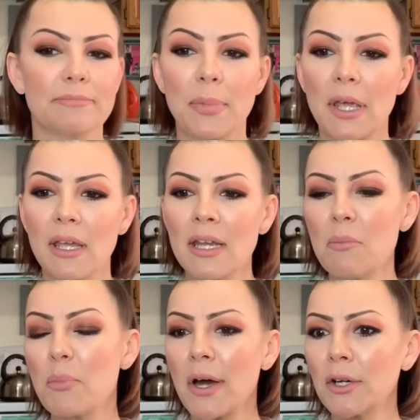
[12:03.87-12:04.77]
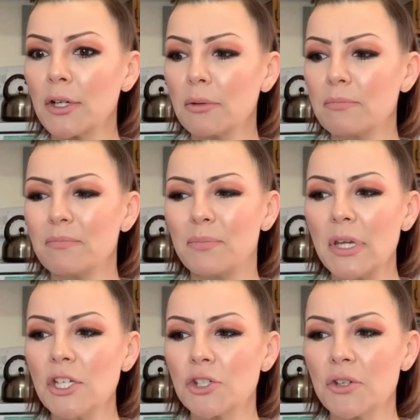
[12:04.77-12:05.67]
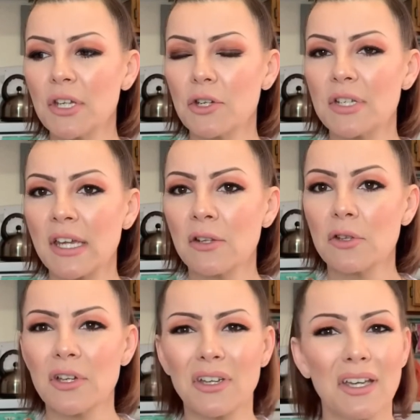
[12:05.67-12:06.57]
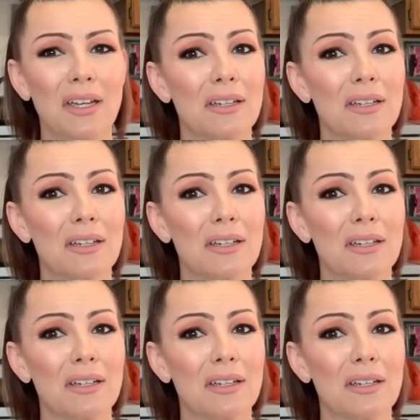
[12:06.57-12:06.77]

Peanut butter, be sure that you're taking a look.